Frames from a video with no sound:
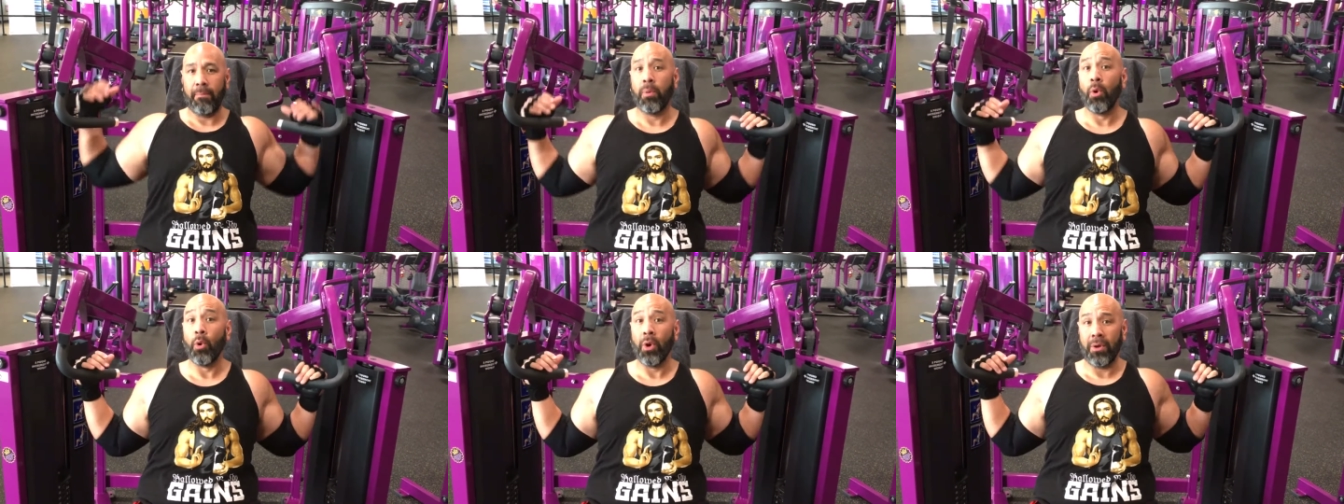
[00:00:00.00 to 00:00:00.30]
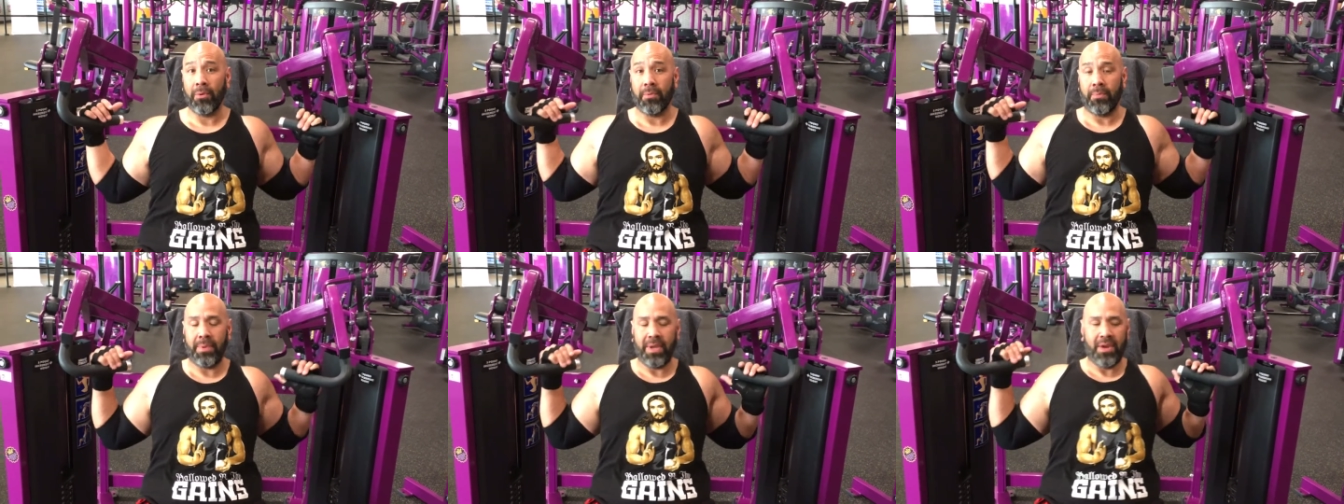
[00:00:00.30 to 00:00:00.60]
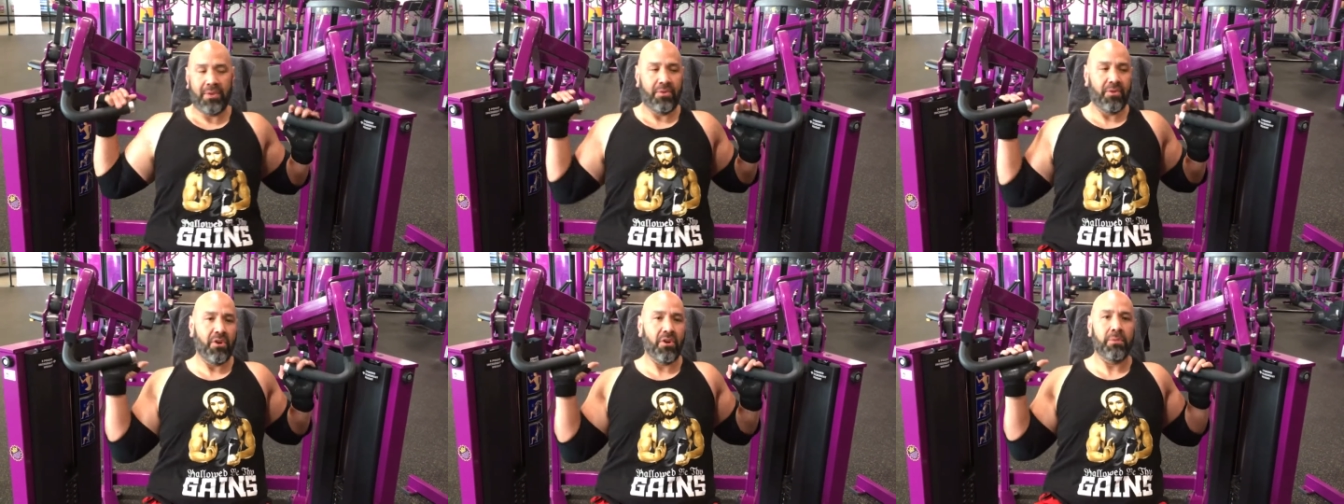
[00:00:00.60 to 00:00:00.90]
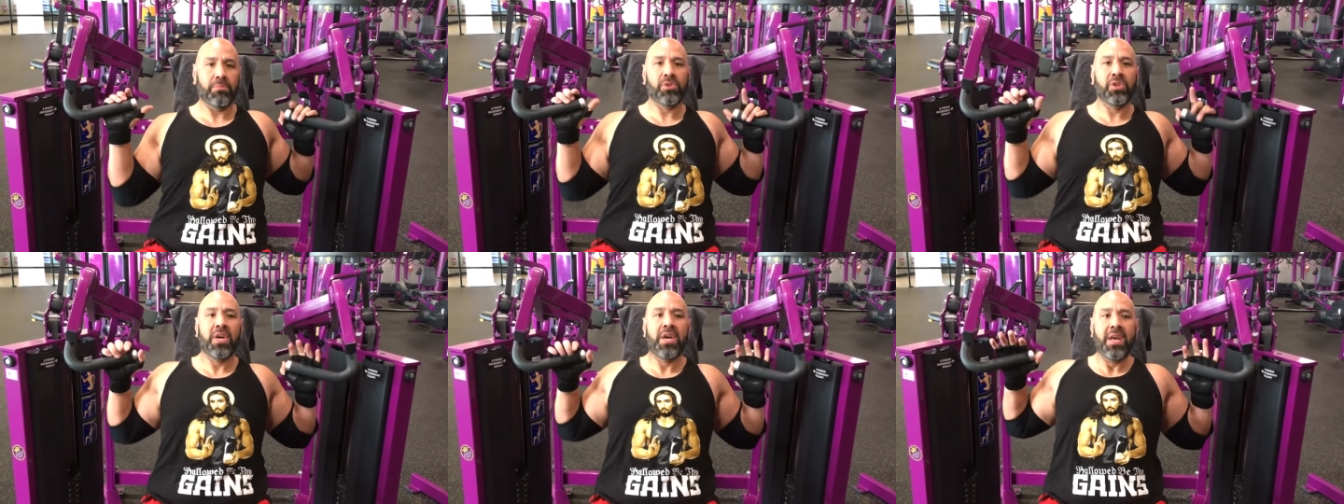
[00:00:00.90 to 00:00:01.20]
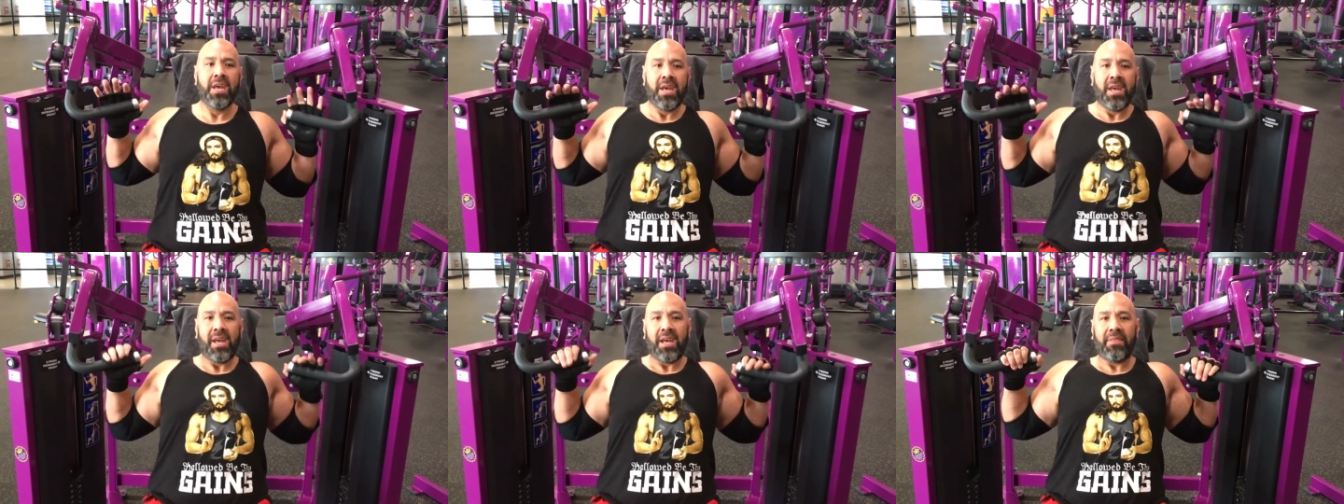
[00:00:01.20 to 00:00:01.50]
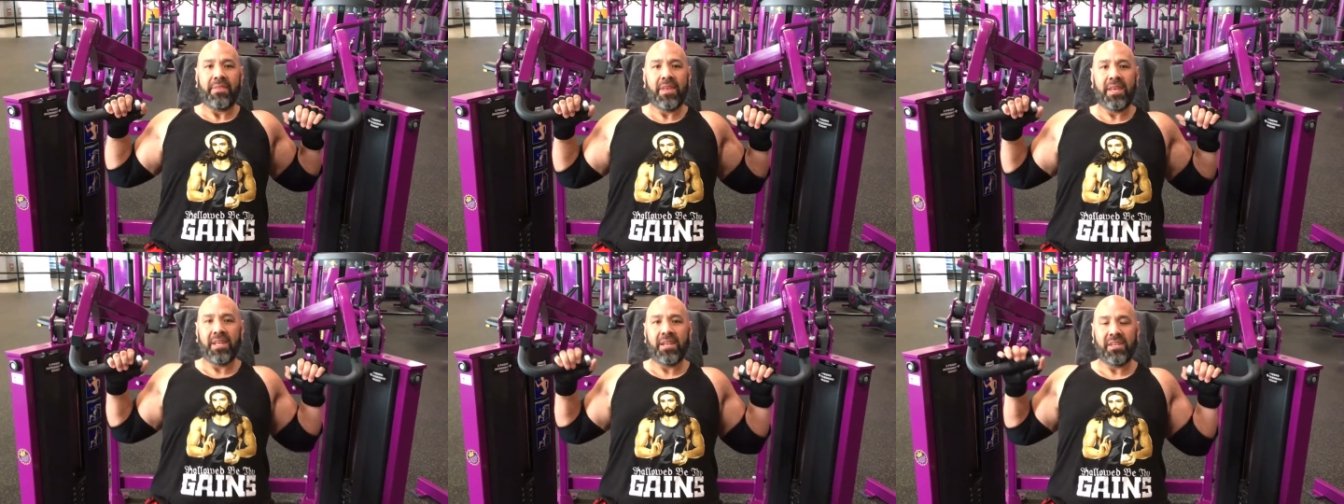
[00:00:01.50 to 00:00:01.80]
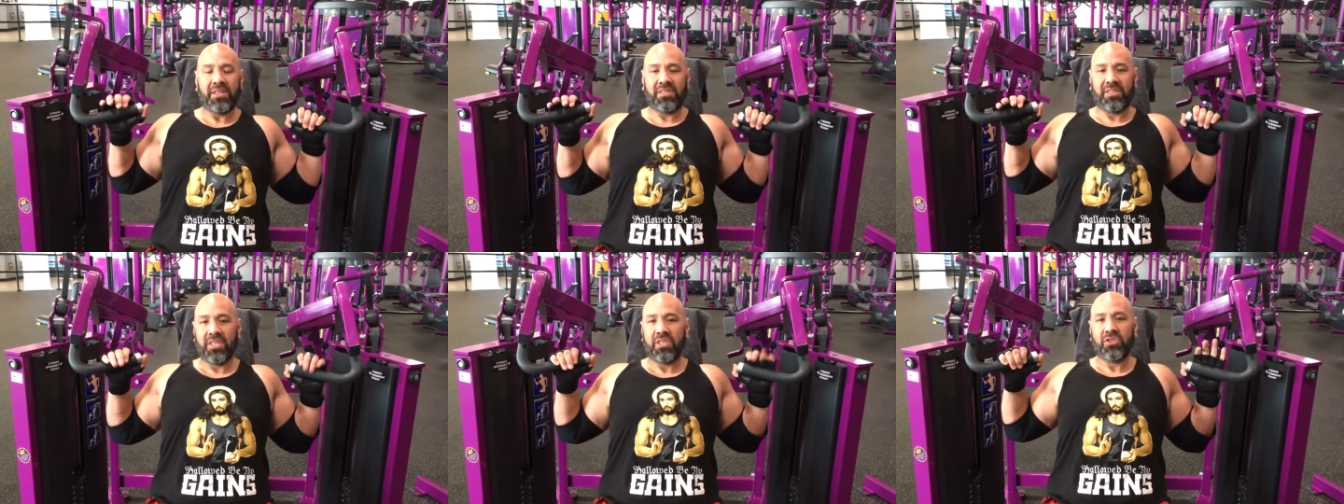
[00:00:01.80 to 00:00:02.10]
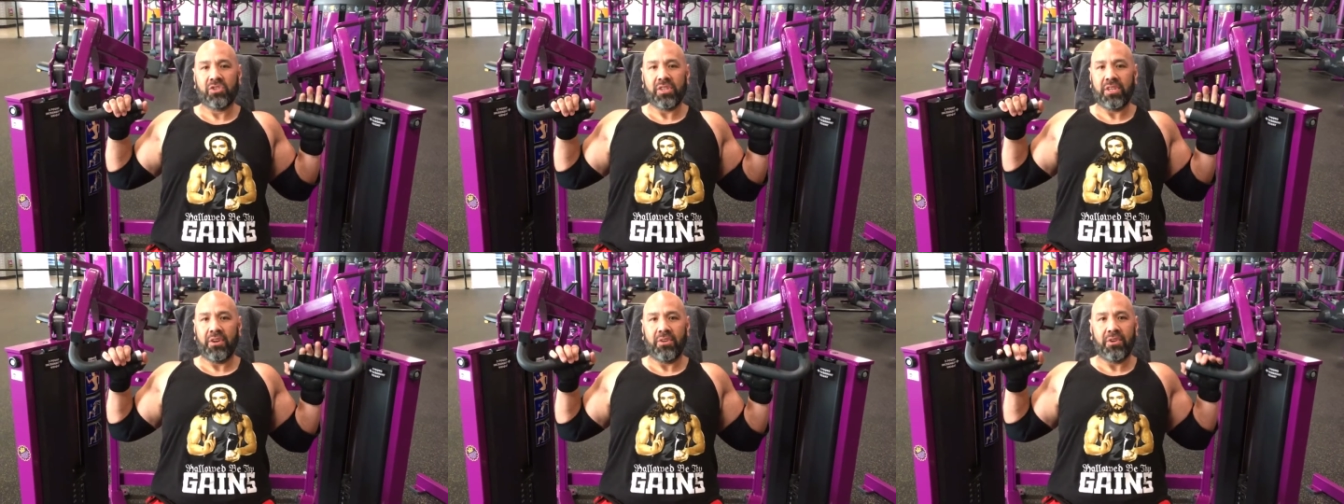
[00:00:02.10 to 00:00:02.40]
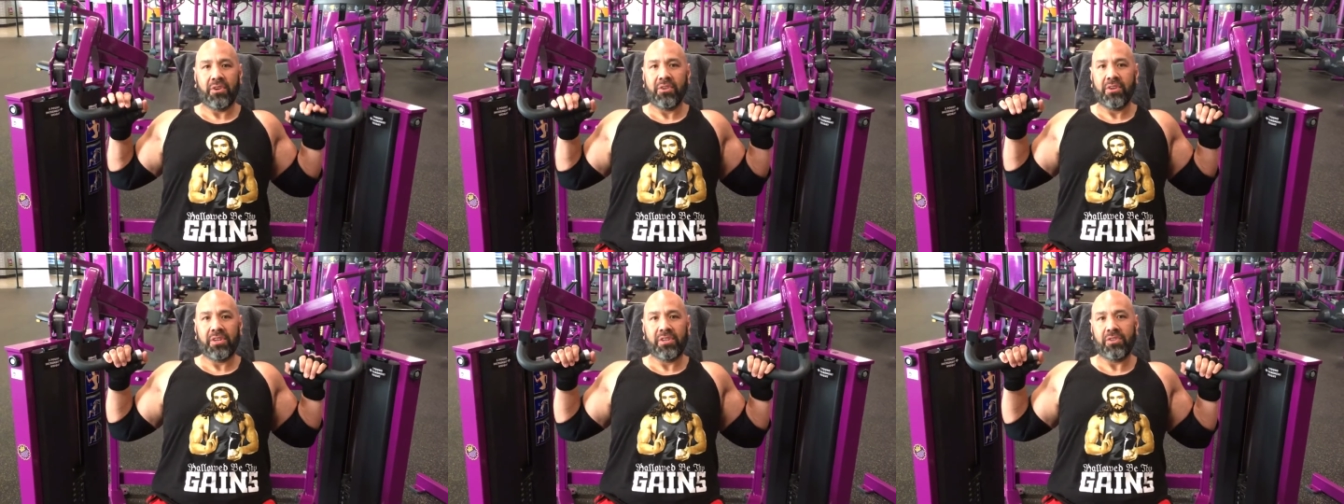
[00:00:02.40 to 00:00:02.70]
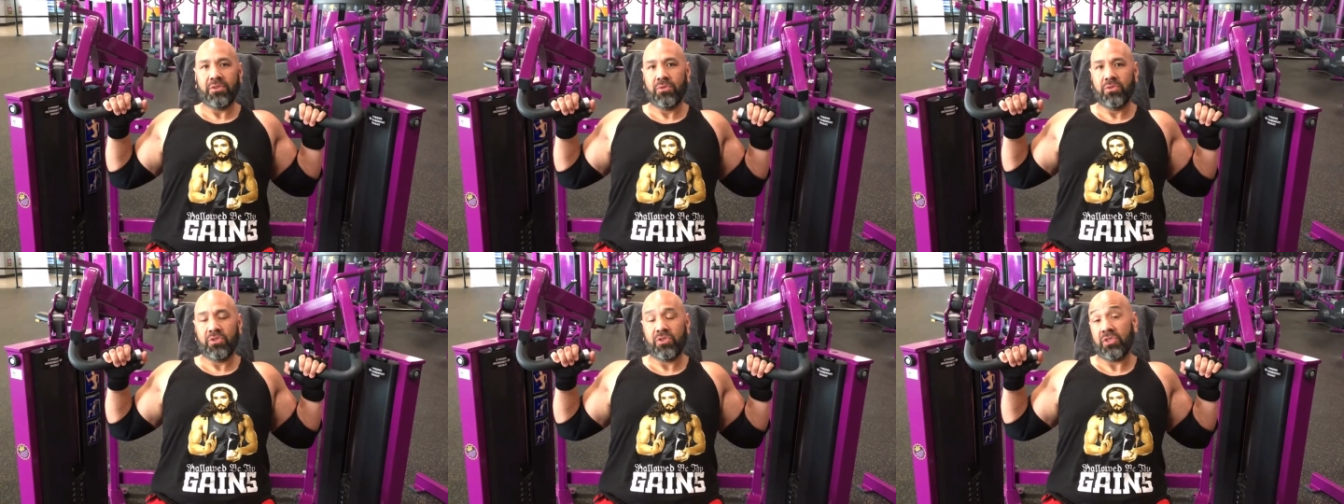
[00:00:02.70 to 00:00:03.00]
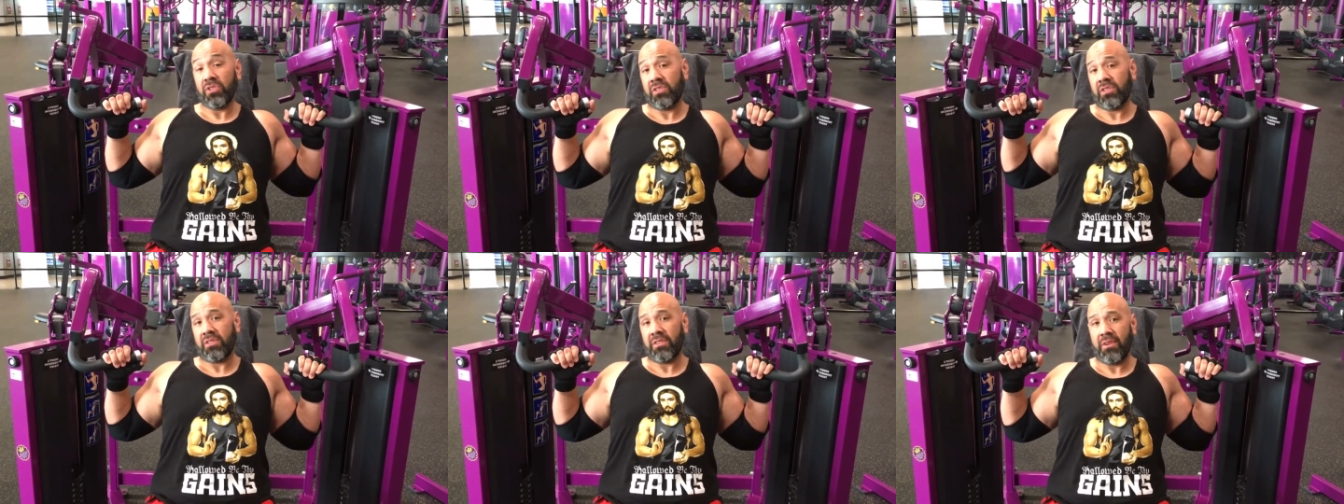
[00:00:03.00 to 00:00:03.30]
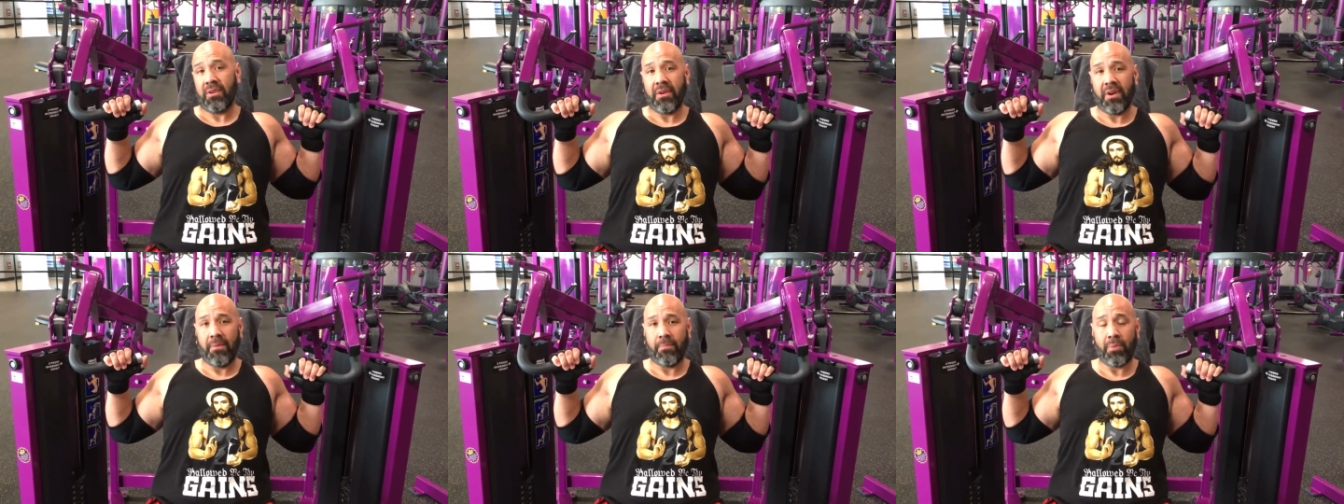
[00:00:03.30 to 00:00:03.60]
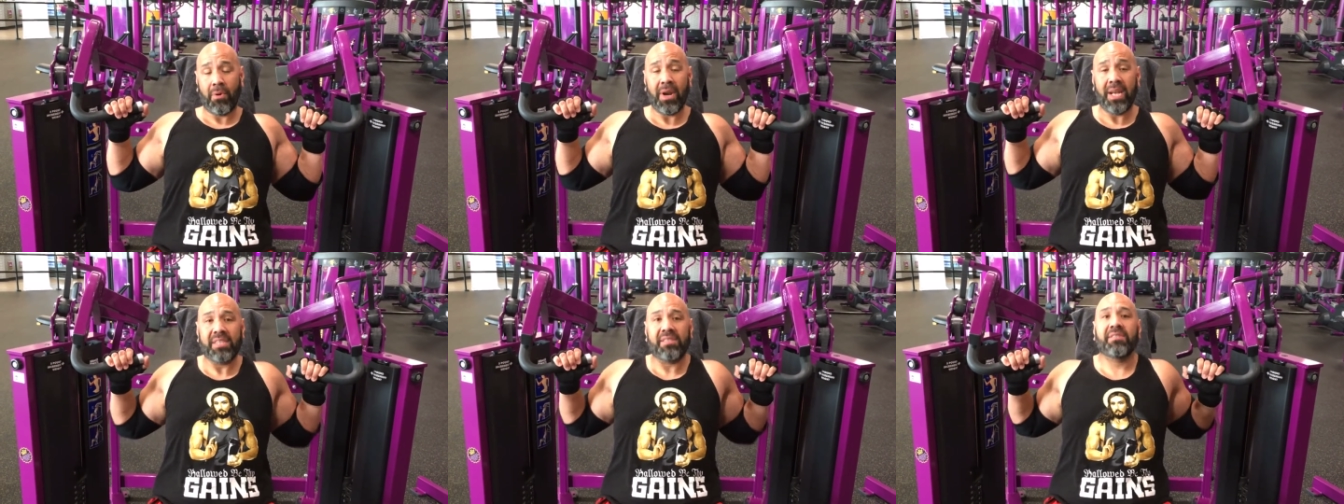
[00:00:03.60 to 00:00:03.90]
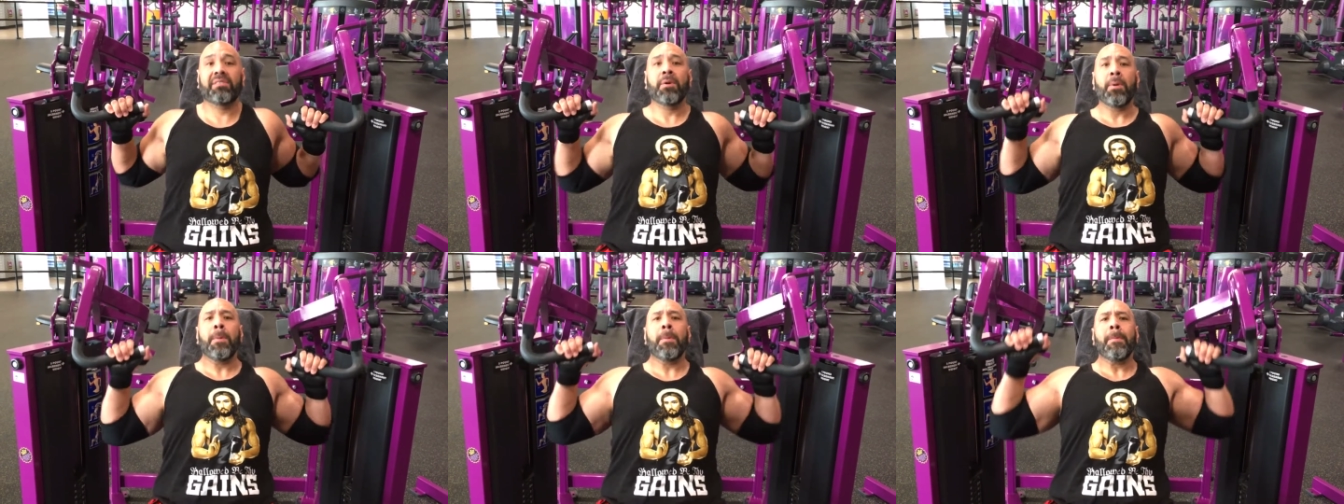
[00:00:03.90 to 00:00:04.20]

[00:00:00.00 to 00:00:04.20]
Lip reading: point would be on your arms. And then essentially all you're going to do is just press.